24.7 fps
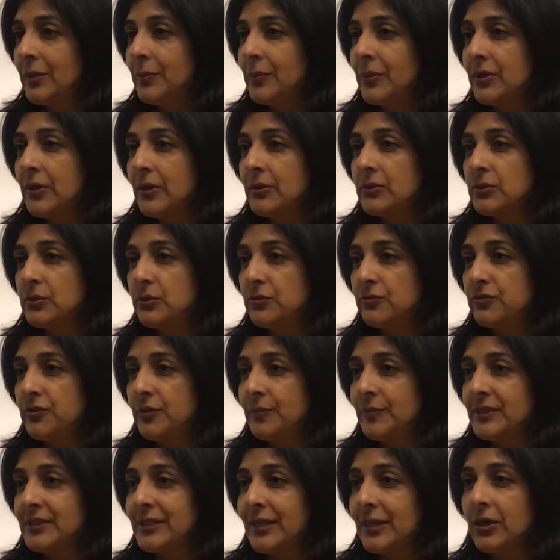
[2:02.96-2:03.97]
but also
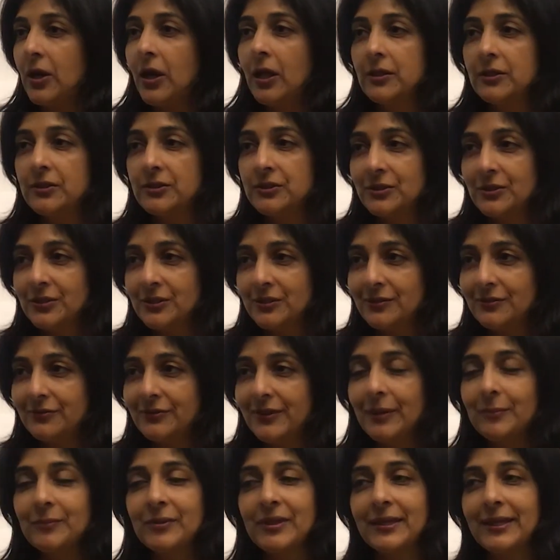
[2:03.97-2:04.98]
from a psychologist,
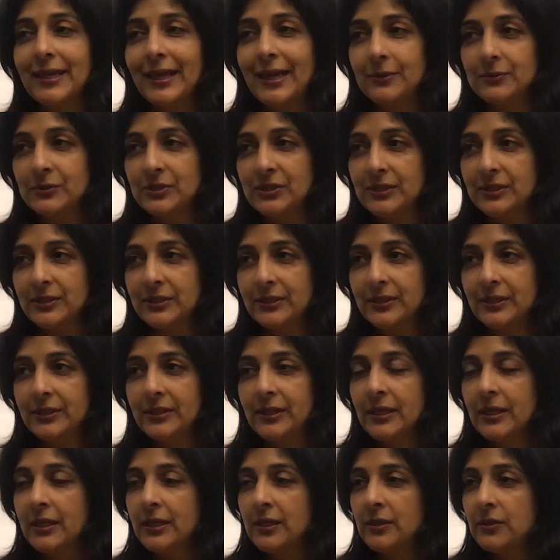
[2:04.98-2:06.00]
family counselor,
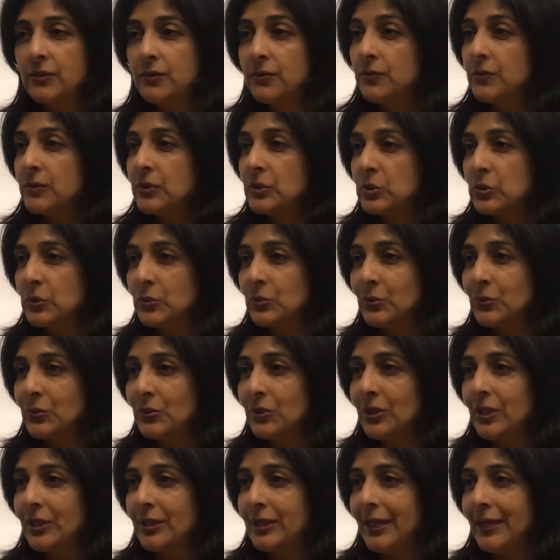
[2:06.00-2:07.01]
through the
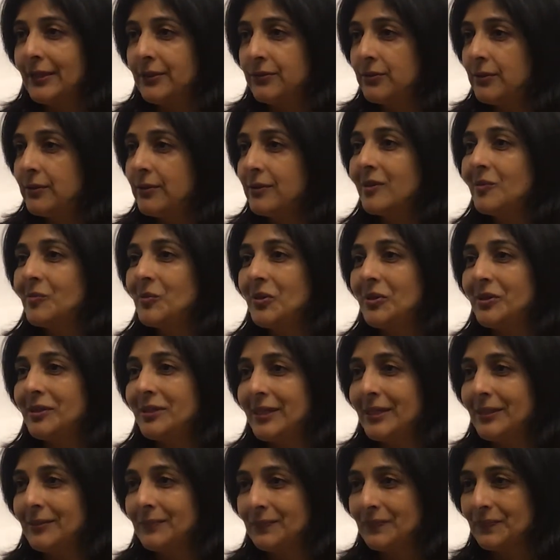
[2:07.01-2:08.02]
school, and through the
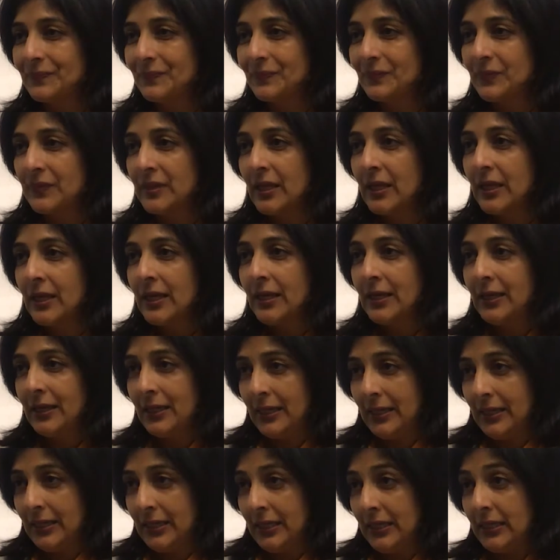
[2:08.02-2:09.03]
community.
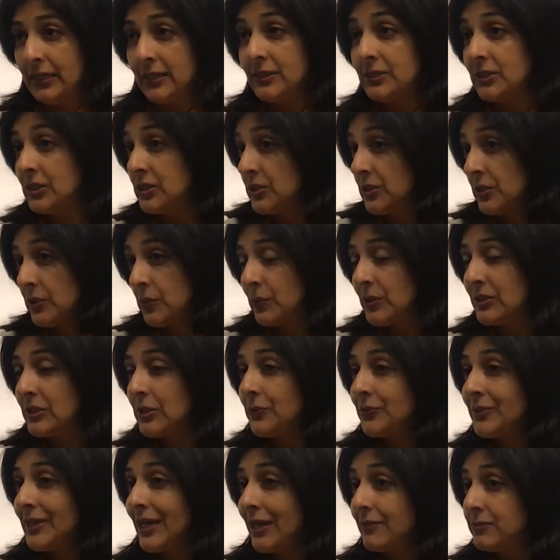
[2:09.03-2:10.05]
In addition, we
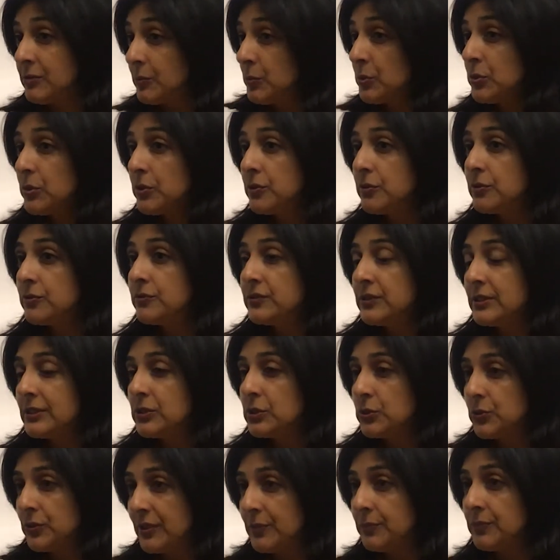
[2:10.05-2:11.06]
don't have
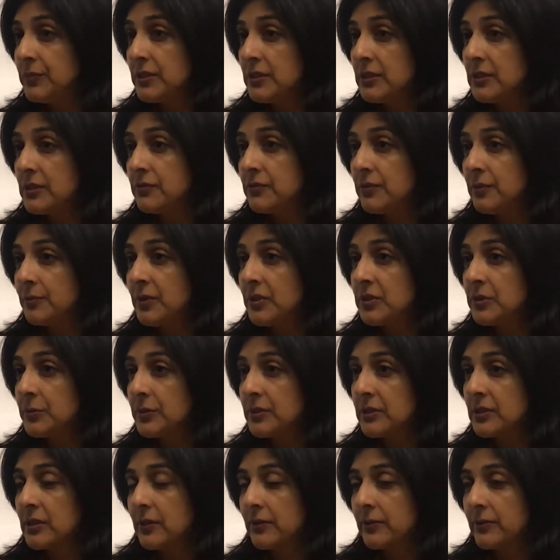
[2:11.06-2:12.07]
approved treatments for
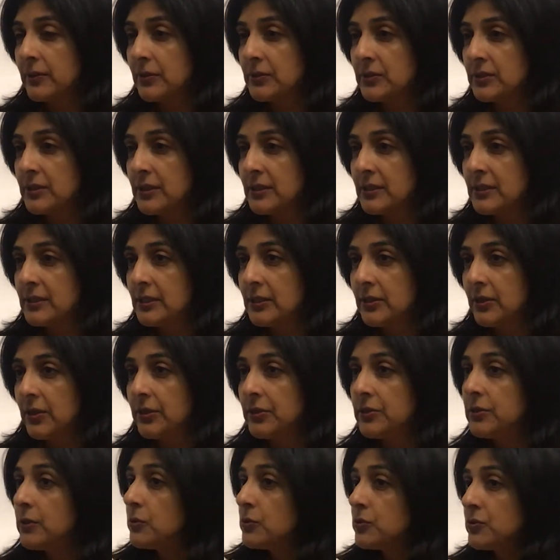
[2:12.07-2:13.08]
multiple sclerosis. There are
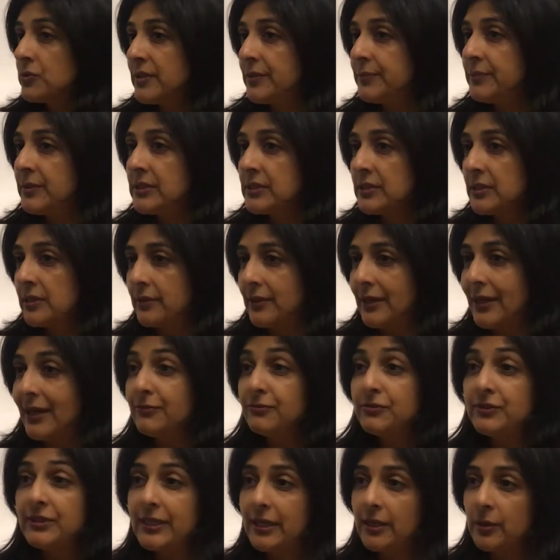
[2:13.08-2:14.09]
no treatments that are
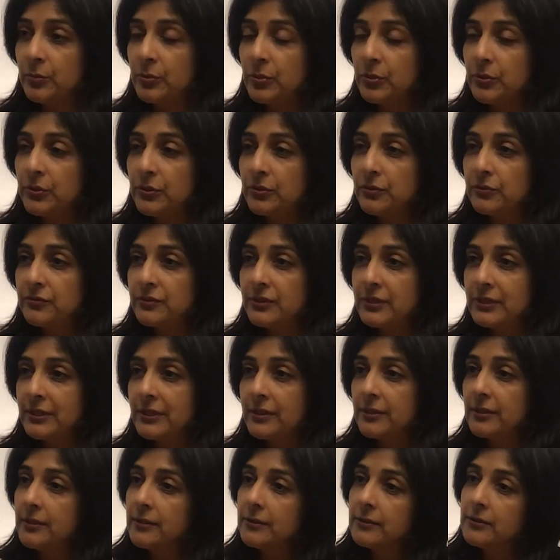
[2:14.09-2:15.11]
FDA approved
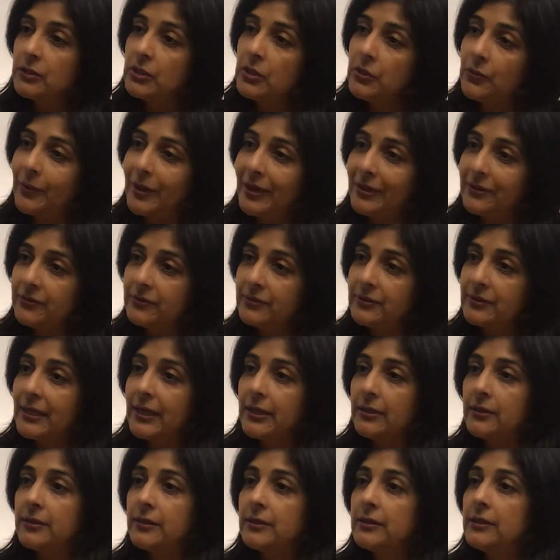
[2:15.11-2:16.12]
in the US,
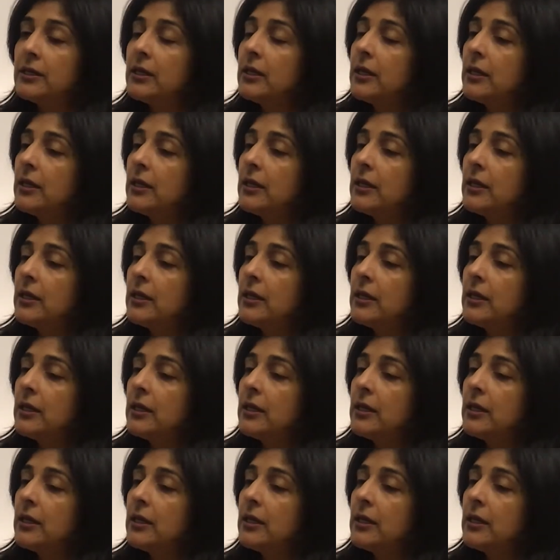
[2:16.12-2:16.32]
and